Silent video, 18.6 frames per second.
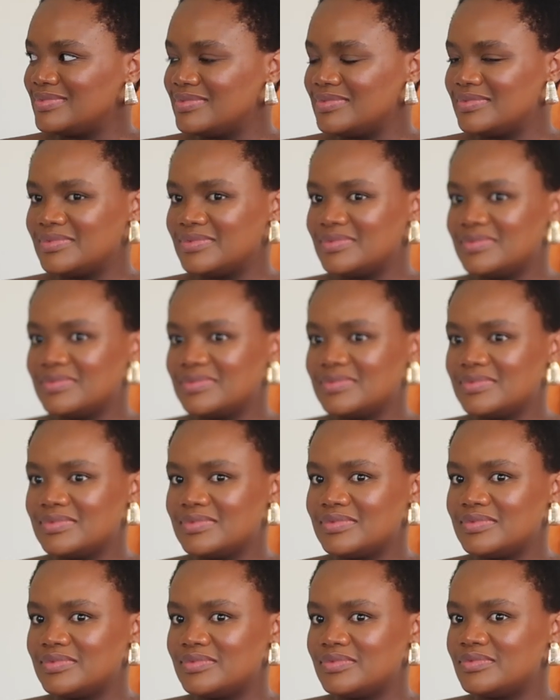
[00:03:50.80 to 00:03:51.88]

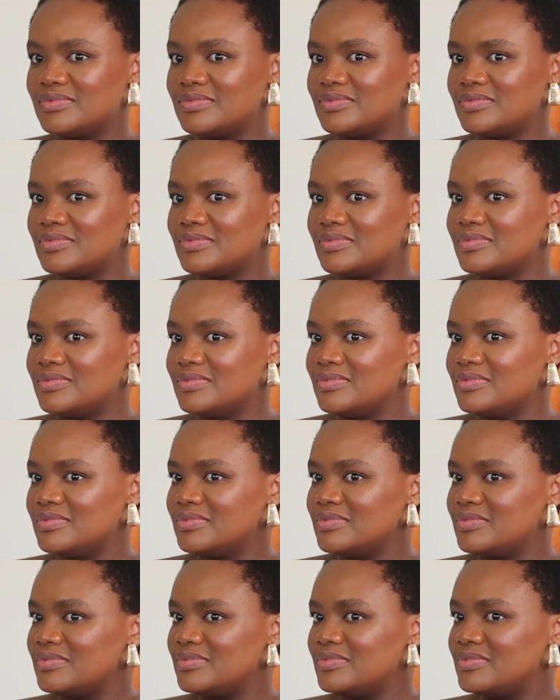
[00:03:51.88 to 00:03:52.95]

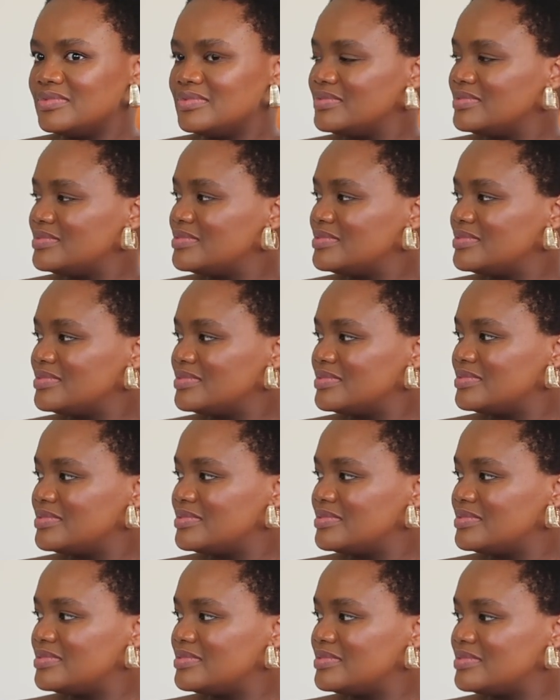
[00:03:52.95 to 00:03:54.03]

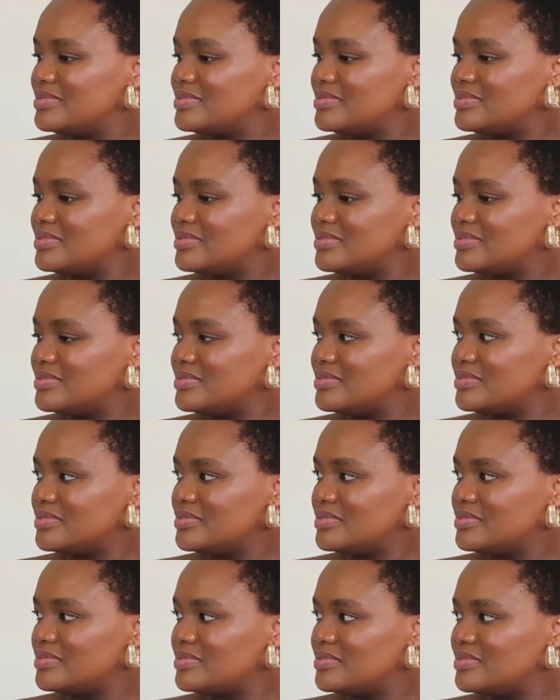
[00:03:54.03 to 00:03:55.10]

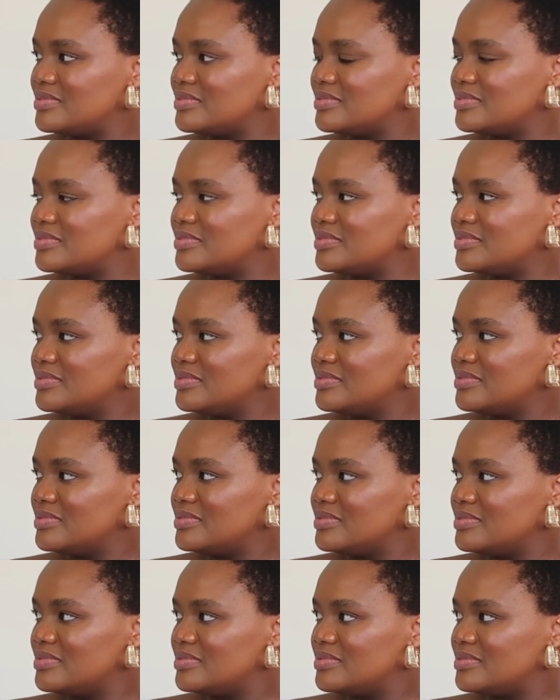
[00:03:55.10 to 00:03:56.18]

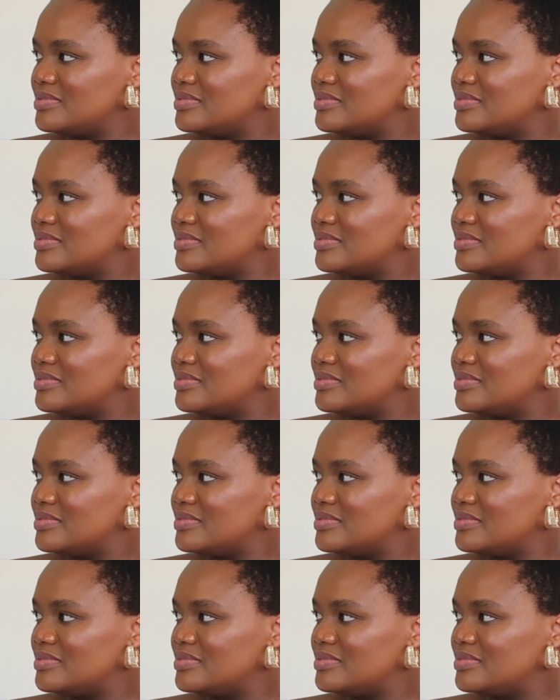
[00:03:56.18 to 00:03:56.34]
(not speaking)